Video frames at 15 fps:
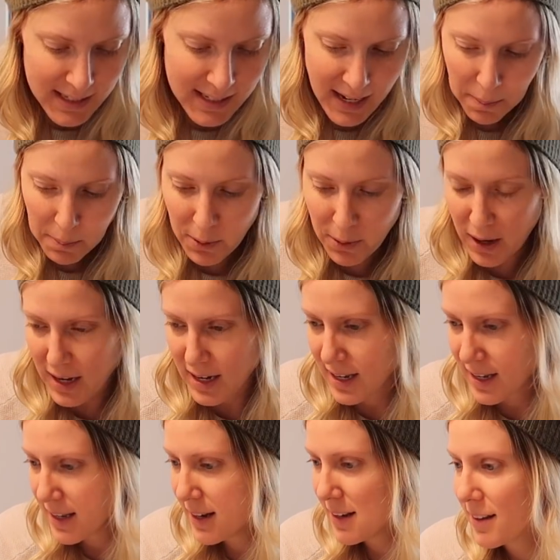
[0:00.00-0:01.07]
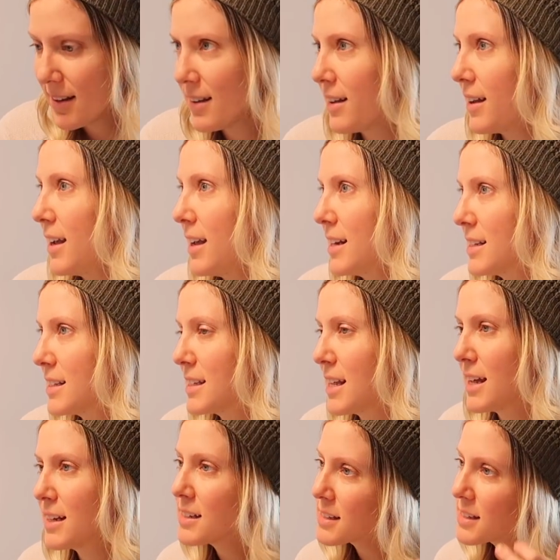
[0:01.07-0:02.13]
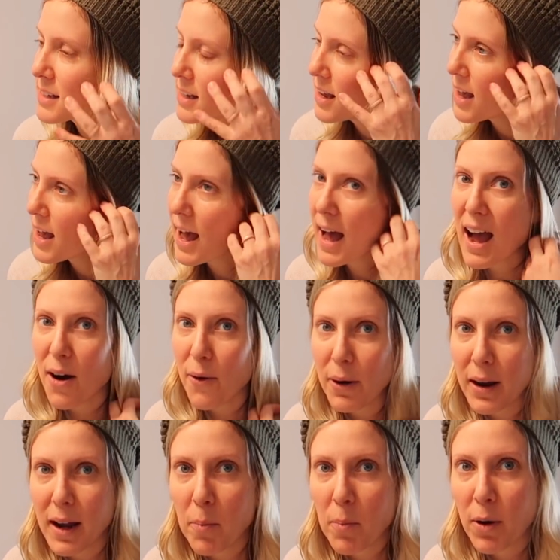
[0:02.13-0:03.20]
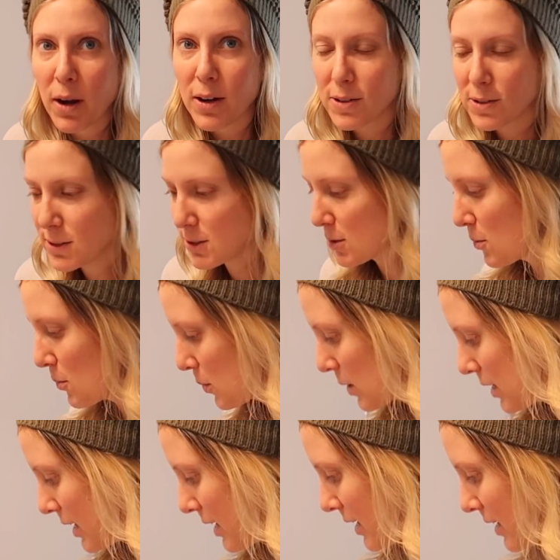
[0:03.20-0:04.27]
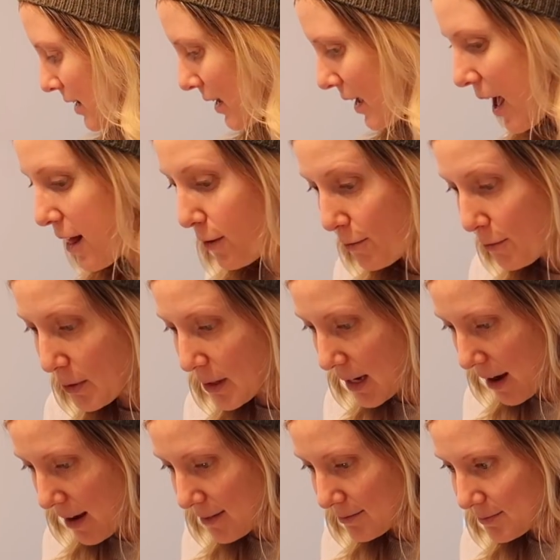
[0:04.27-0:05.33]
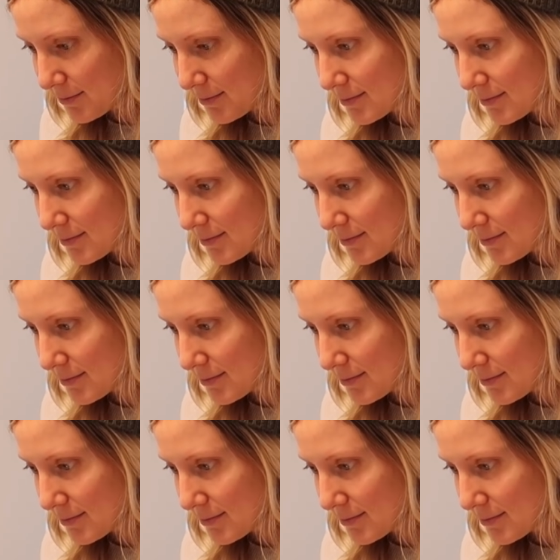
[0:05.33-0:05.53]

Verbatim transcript: separated in a sense. Our embryos were in California